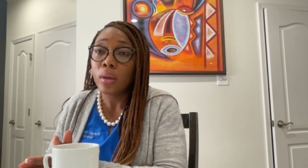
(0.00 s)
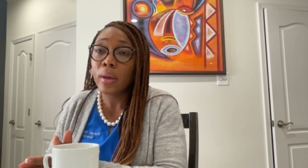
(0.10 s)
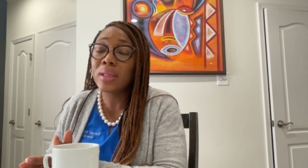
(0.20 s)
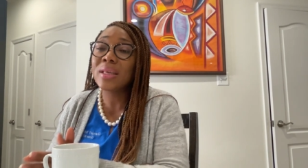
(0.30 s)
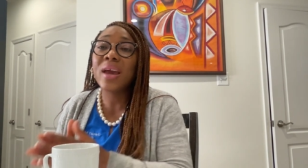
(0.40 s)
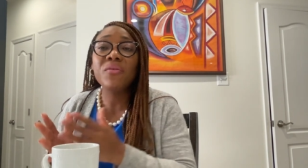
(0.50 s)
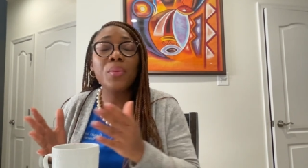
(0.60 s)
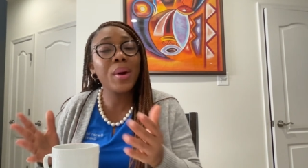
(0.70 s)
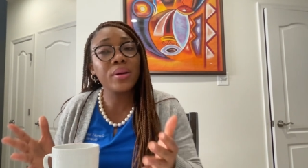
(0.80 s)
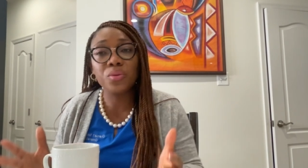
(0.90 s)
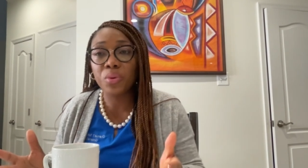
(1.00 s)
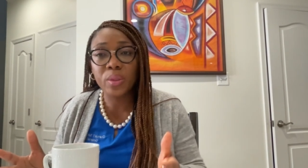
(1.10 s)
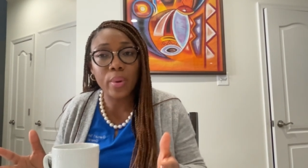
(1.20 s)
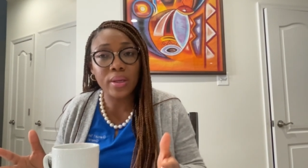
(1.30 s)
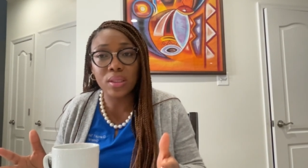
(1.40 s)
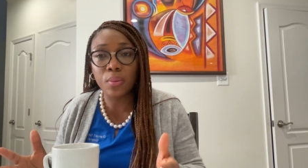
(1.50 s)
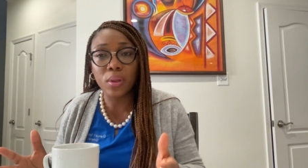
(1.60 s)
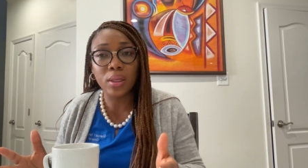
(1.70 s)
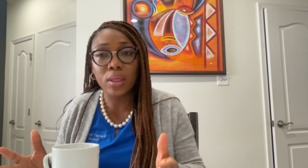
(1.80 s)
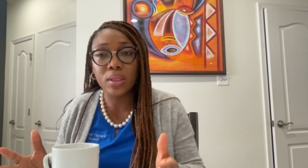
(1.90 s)
it's everybody's
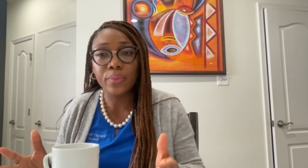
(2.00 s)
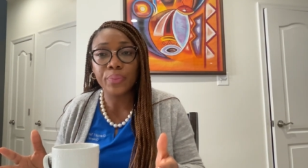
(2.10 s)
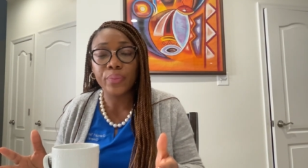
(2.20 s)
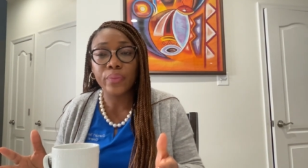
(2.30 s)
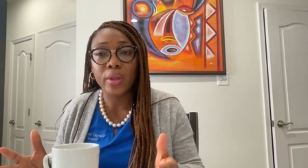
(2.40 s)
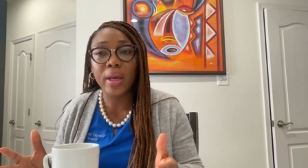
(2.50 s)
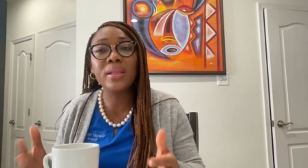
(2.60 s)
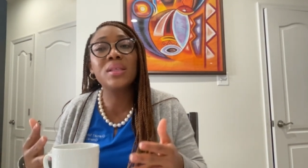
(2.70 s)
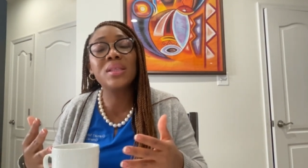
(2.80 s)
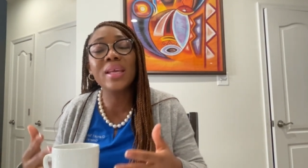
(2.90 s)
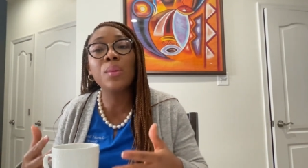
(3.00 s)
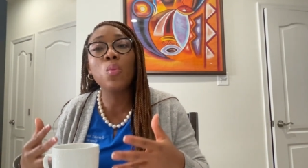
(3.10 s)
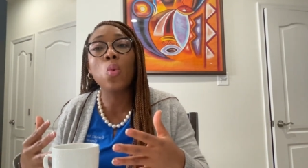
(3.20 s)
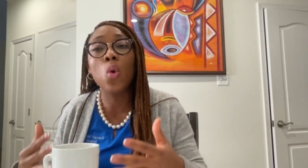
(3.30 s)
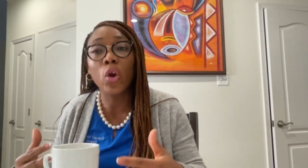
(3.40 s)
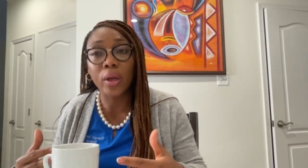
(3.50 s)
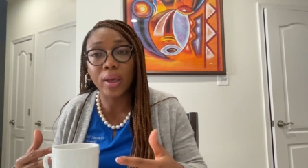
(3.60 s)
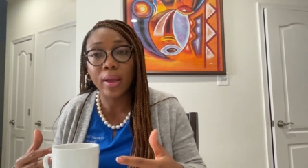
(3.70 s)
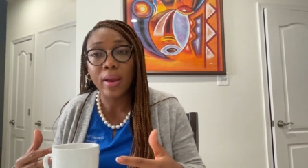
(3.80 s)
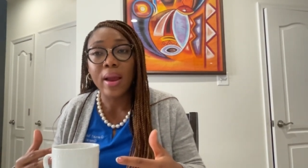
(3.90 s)
responsibilities. It's
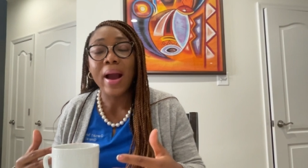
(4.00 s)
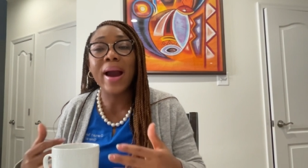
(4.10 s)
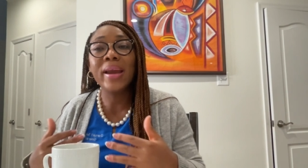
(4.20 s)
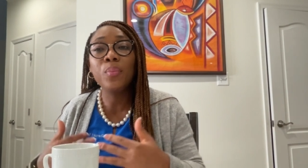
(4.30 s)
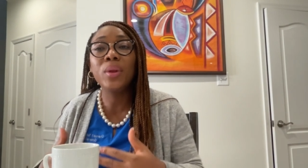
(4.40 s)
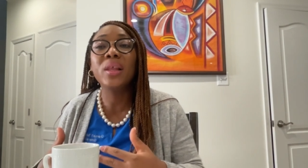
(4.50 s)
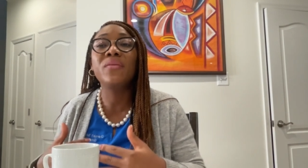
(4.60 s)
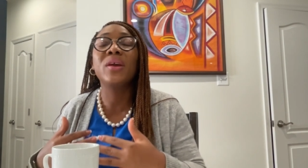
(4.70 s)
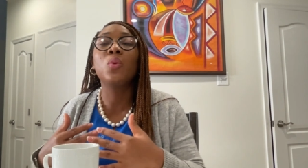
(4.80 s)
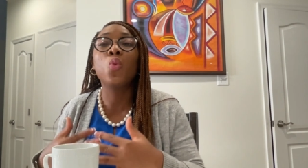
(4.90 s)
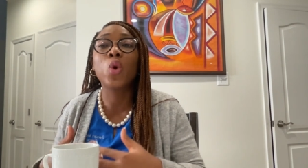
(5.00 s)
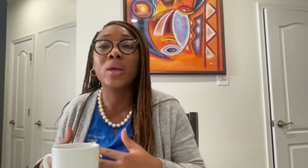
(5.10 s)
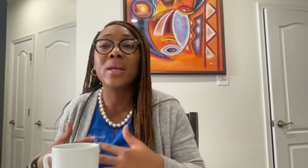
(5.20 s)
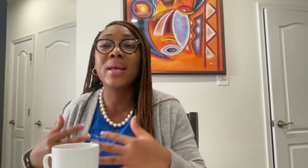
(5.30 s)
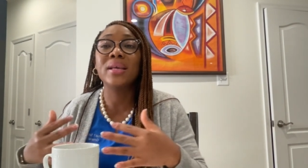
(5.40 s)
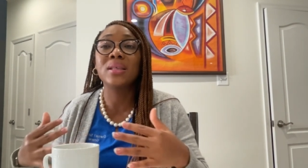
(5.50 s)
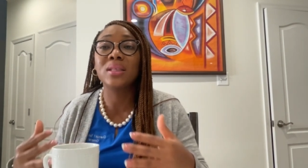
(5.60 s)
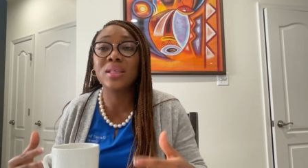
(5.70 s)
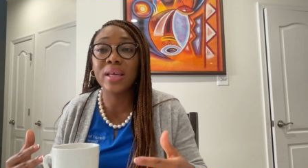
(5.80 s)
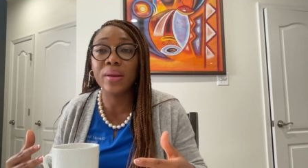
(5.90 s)
teamwork. I believe in working as a
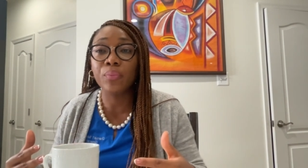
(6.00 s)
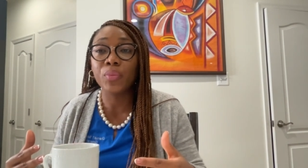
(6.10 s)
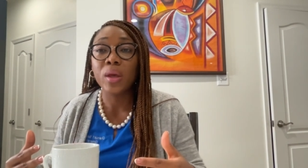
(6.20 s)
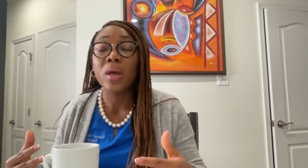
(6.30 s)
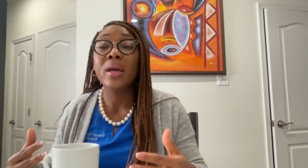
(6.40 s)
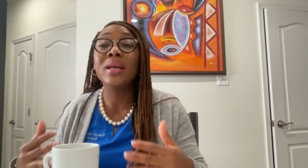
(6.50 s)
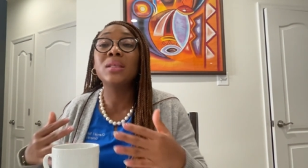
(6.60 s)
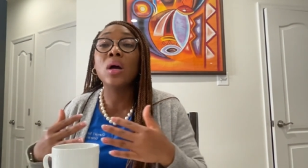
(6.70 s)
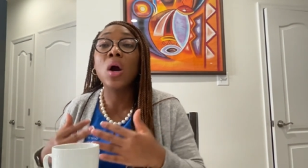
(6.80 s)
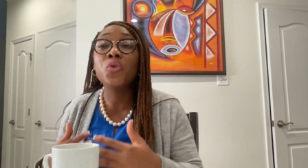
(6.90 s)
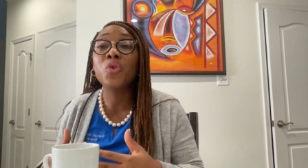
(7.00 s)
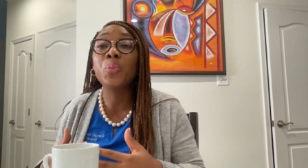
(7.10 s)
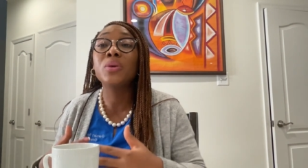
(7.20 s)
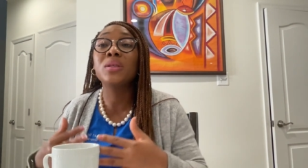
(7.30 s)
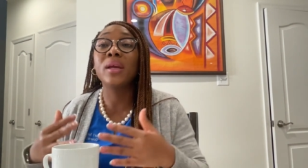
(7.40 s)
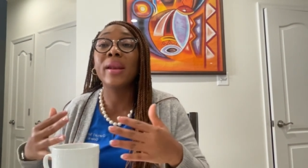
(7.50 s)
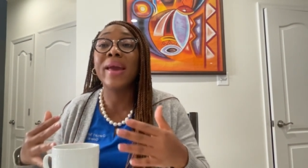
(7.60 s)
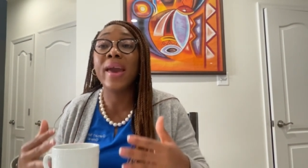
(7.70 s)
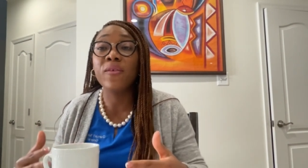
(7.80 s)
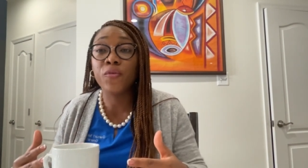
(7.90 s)
team. It's 100%
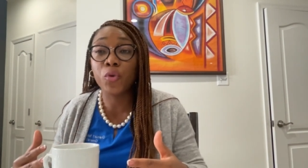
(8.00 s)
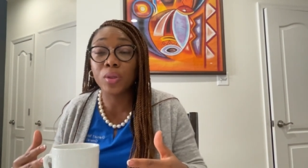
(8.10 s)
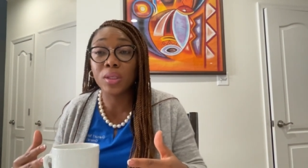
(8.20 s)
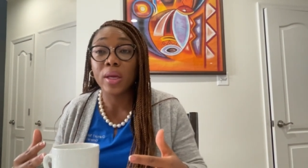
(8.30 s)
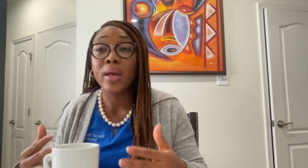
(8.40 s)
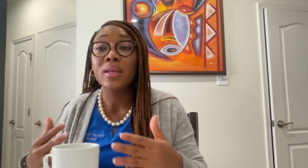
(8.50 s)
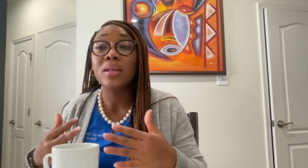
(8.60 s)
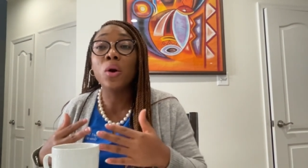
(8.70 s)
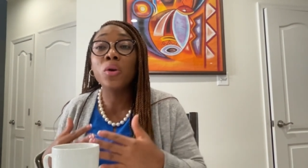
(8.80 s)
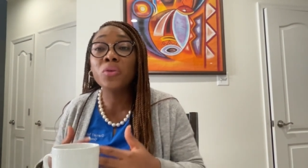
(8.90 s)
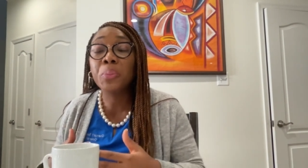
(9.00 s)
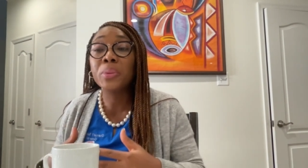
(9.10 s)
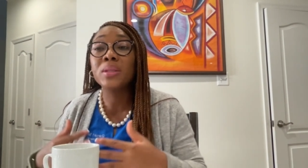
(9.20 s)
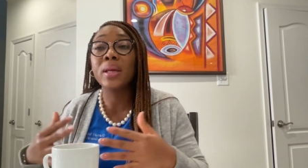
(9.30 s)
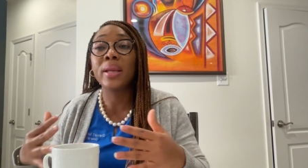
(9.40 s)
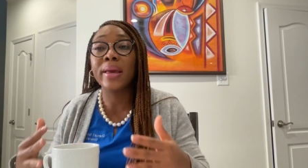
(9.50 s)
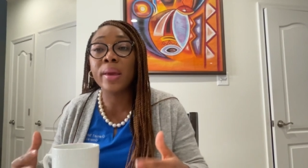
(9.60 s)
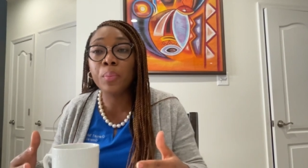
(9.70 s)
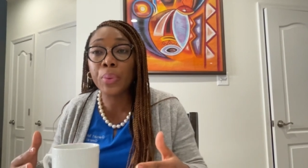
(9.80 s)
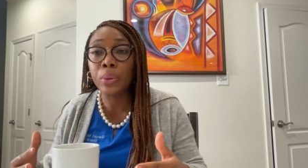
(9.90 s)
effort, 100%
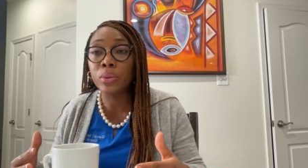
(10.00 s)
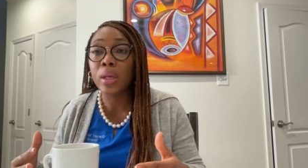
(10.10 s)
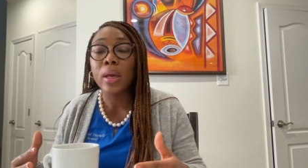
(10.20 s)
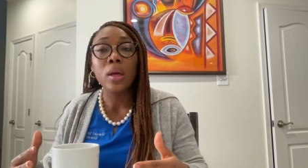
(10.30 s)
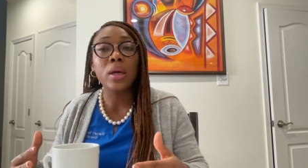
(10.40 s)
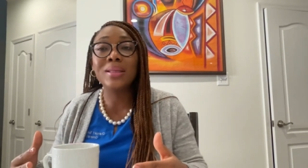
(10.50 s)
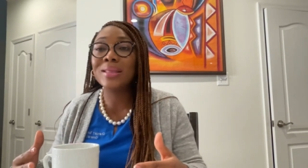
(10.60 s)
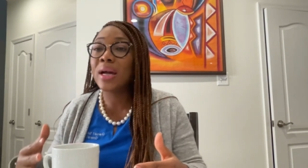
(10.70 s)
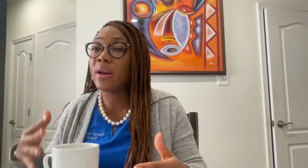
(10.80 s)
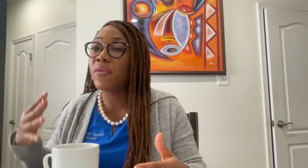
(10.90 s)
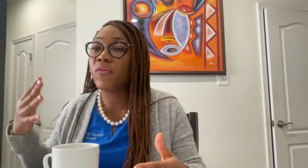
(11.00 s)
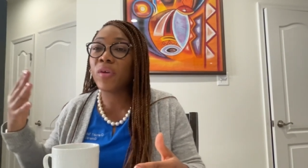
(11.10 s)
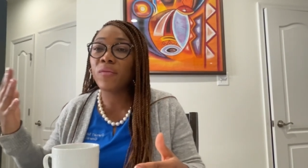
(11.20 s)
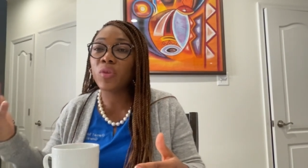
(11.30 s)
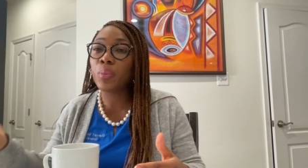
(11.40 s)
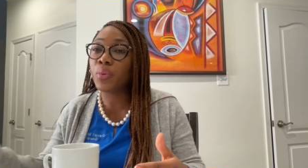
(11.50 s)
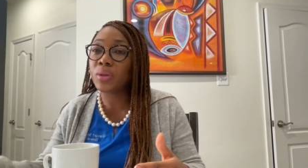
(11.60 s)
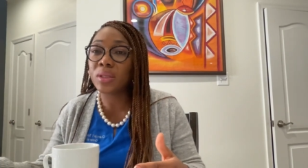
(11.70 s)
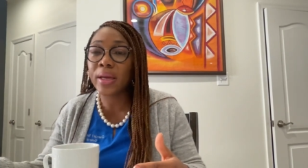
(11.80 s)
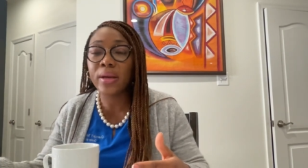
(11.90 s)
input. It's not a
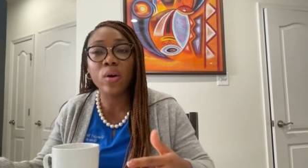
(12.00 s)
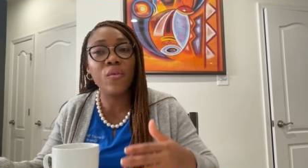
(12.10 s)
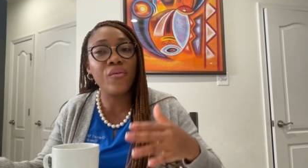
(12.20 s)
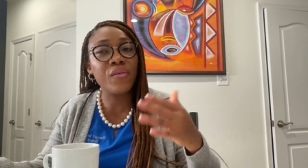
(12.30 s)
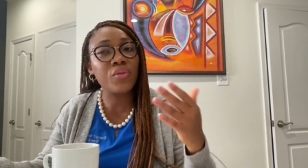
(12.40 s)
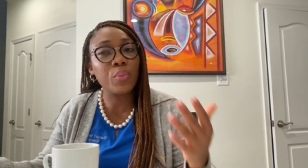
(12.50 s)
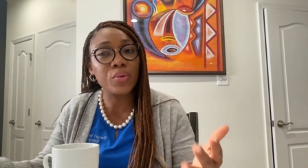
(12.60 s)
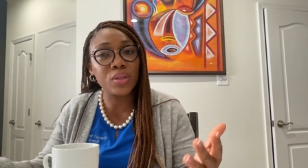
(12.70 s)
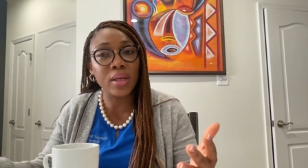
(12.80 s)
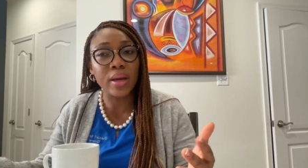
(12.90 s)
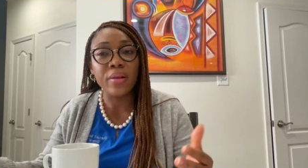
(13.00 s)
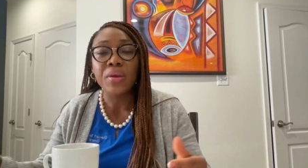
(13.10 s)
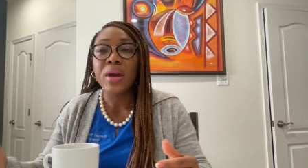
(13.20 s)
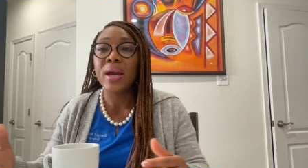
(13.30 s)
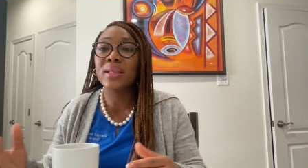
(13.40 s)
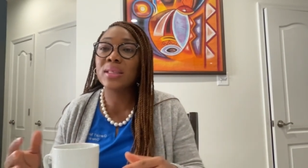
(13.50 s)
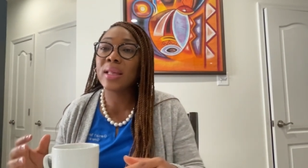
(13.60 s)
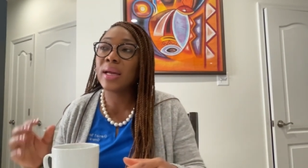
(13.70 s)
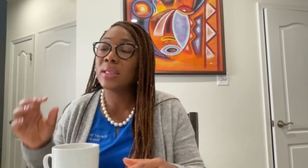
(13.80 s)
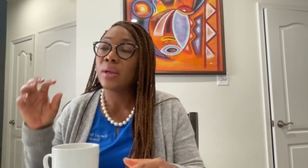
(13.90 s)
50% or 50%. It's
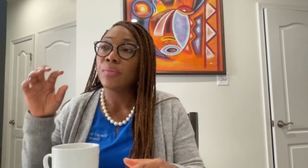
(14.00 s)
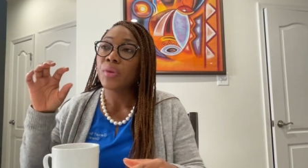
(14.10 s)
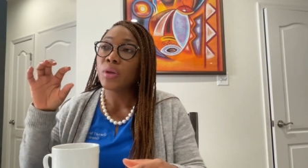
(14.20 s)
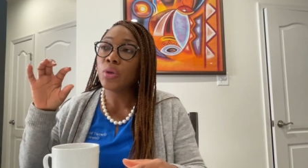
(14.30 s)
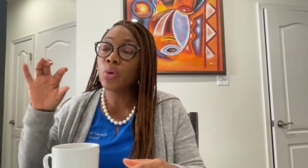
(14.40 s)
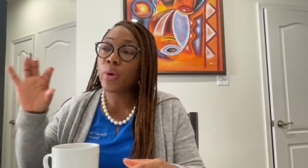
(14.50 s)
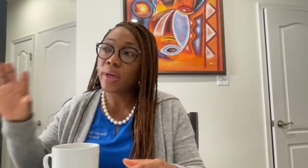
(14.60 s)
not you are